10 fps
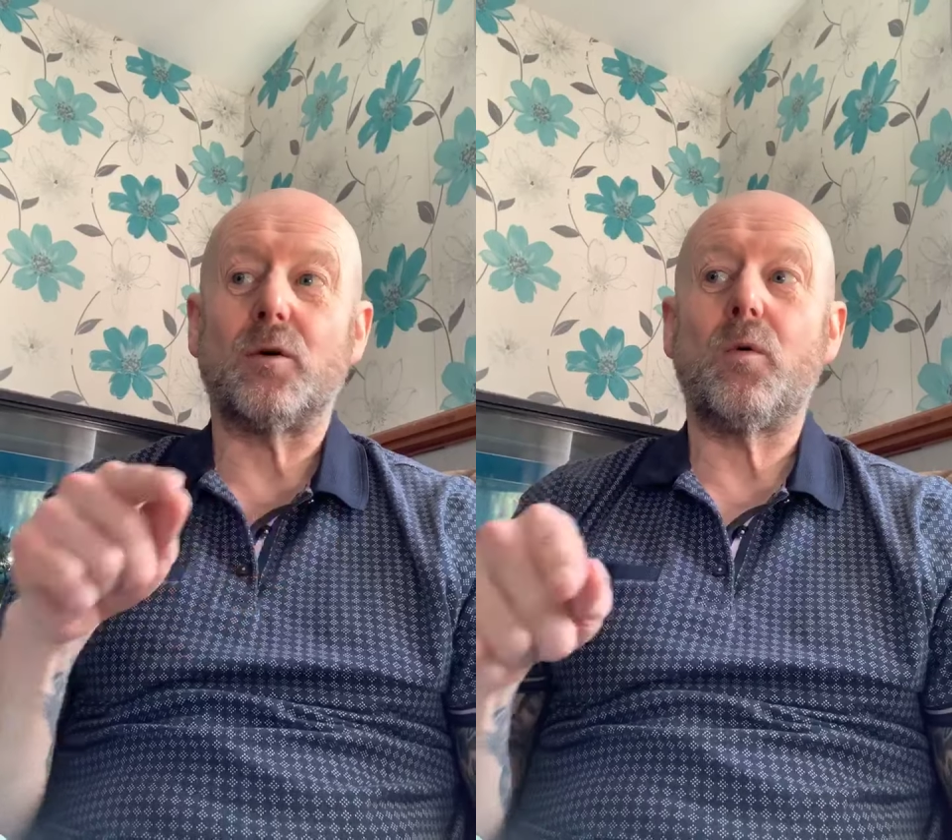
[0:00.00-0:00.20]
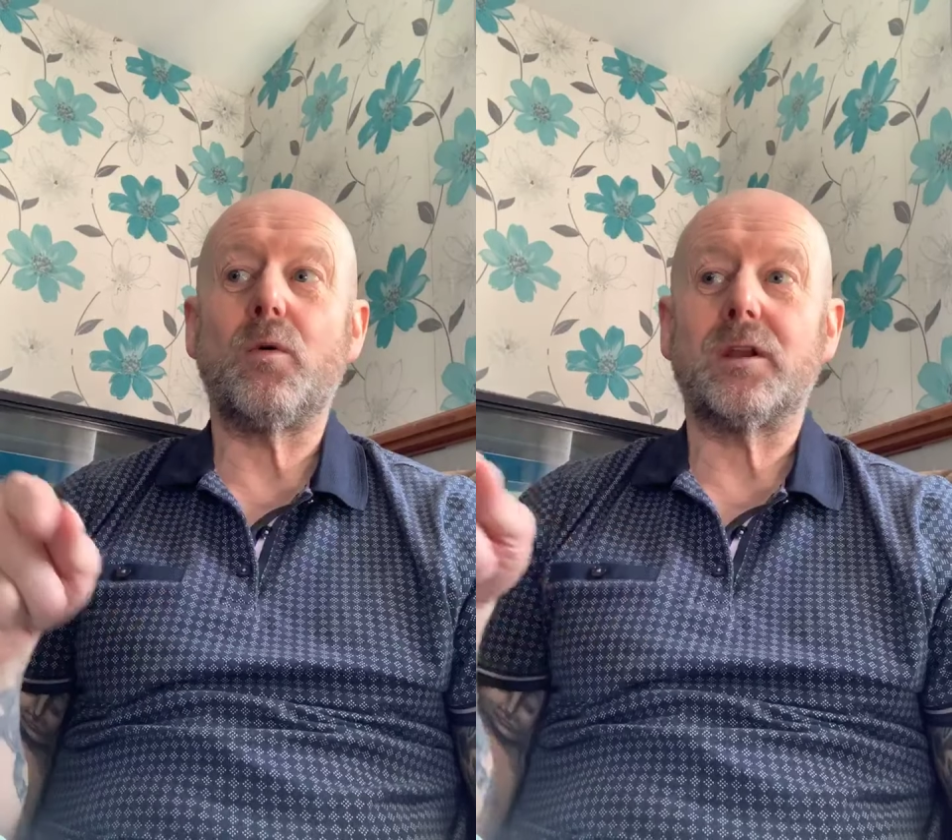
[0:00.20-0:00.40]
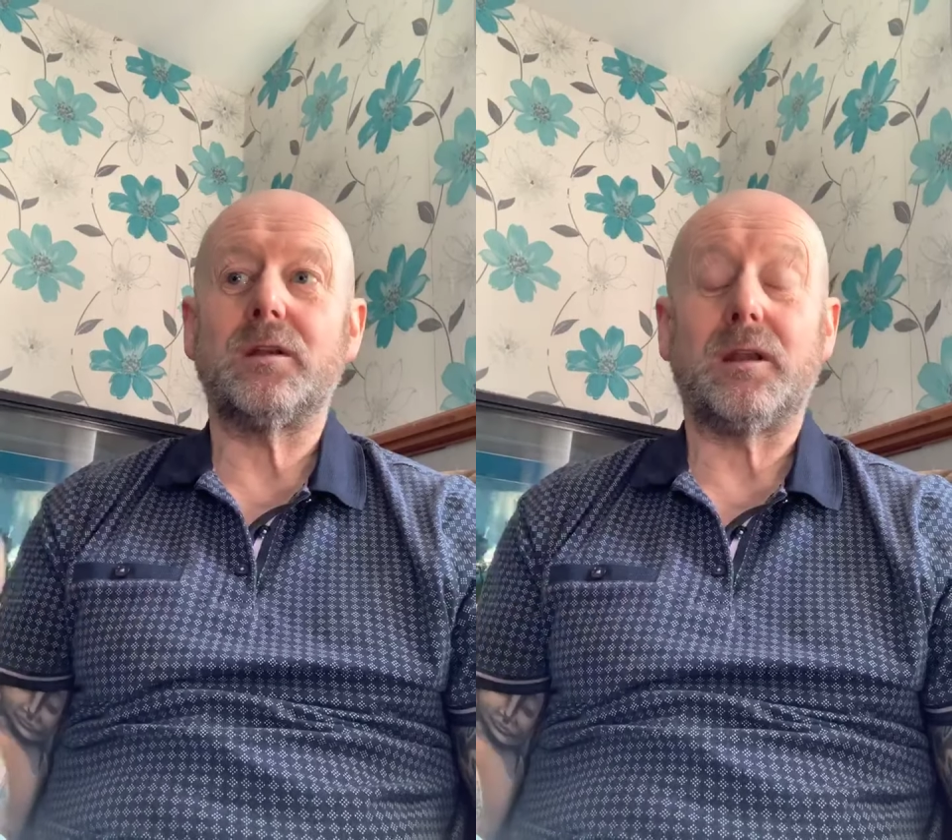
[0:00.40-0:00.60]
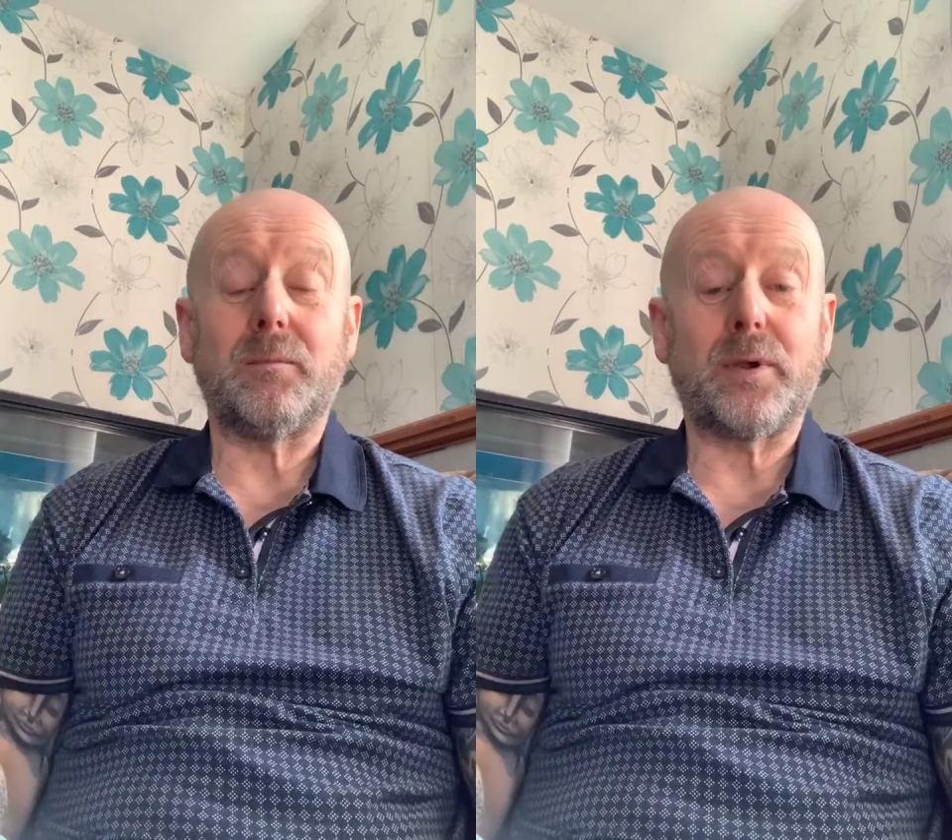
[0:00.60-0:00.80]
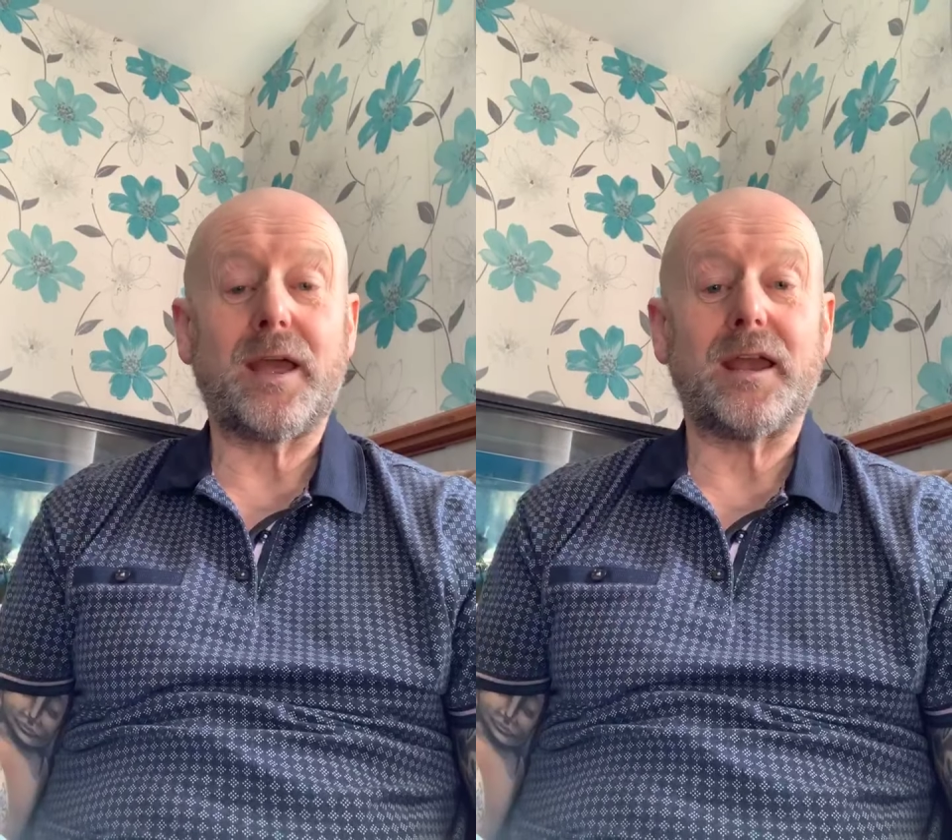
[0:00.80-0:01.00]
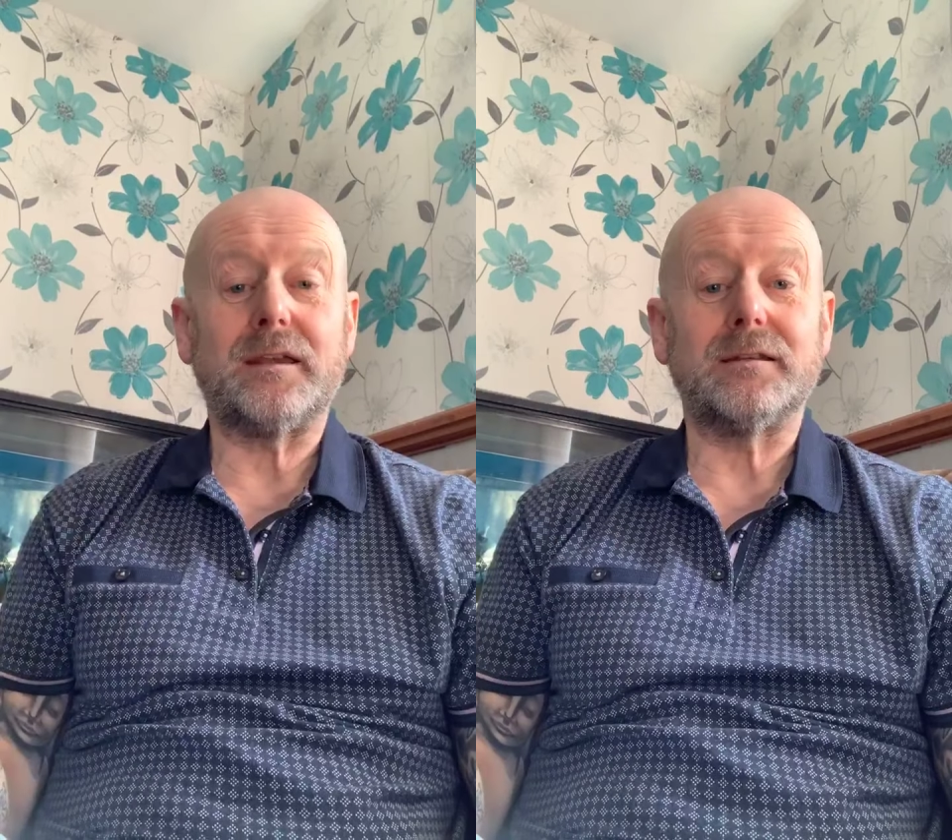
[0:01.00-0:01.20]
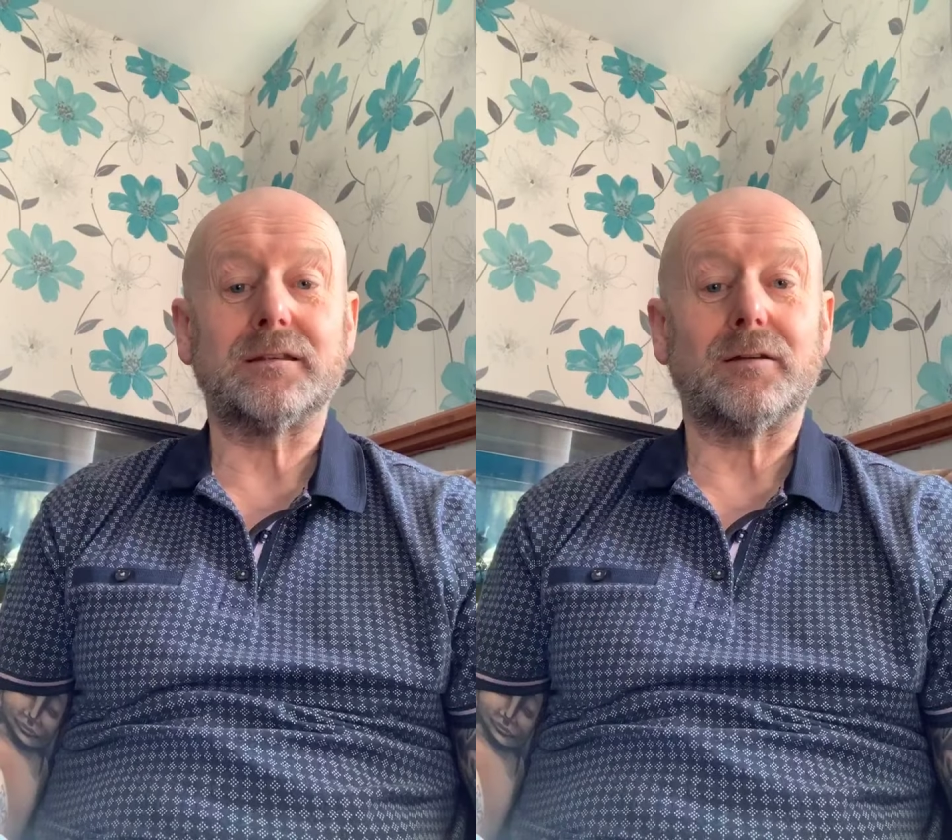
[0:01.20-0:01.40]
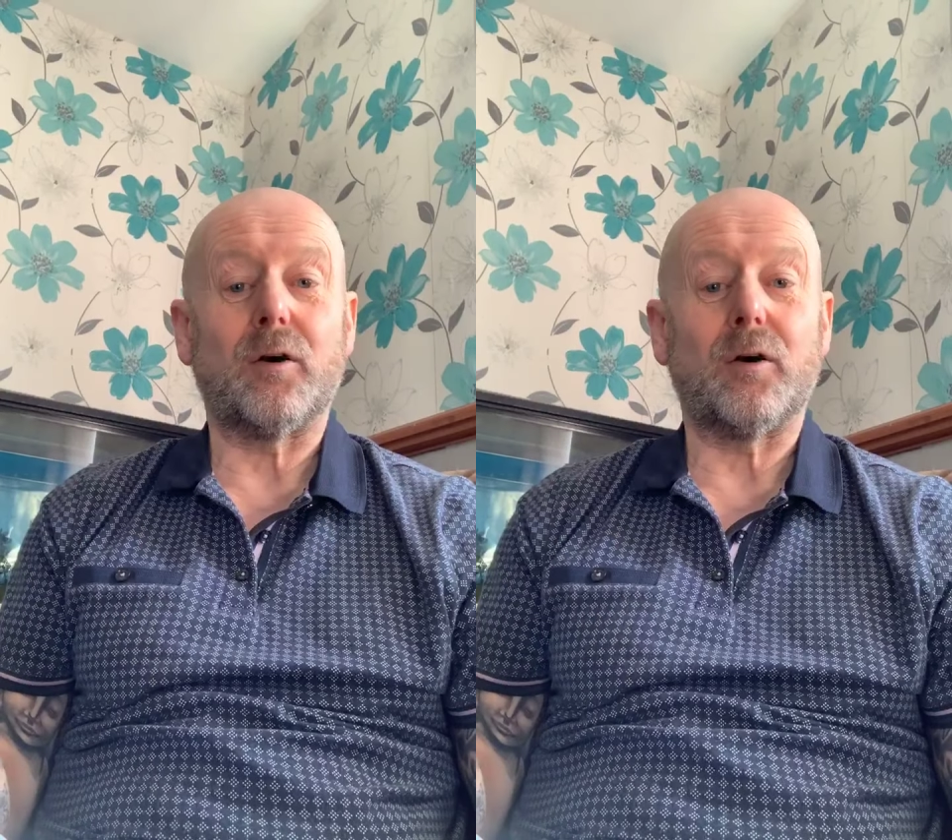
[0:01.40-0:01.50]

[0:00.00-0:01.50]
all going to depend